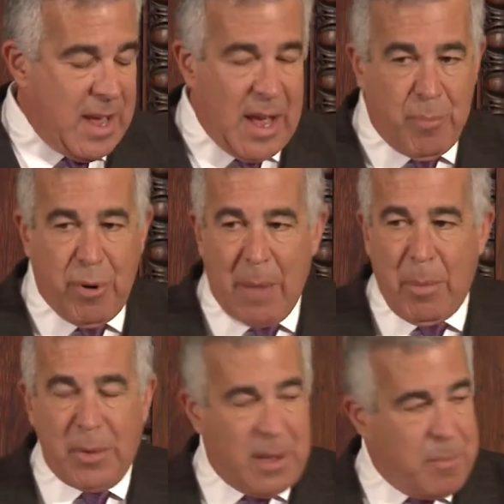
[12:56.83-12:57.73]
and
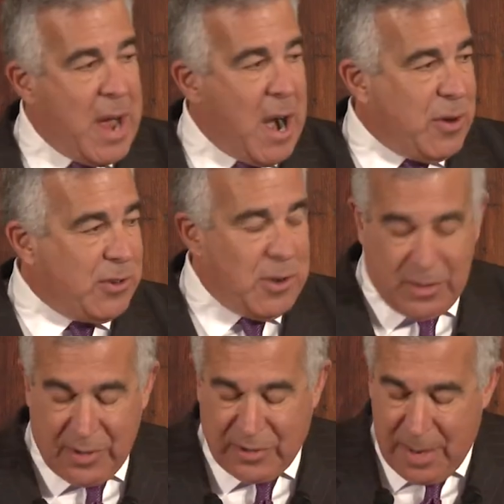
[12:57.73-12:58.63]
probably embarrass you
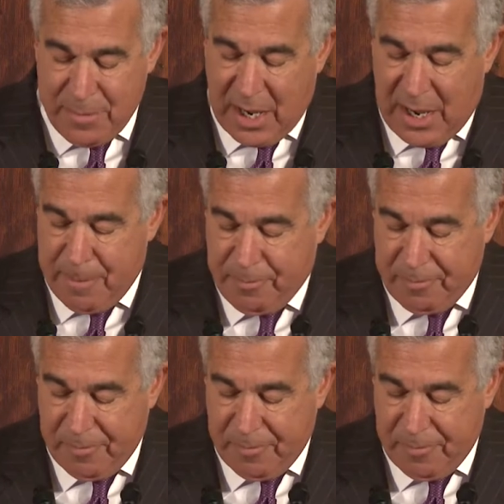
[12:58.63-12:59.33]
at the same time.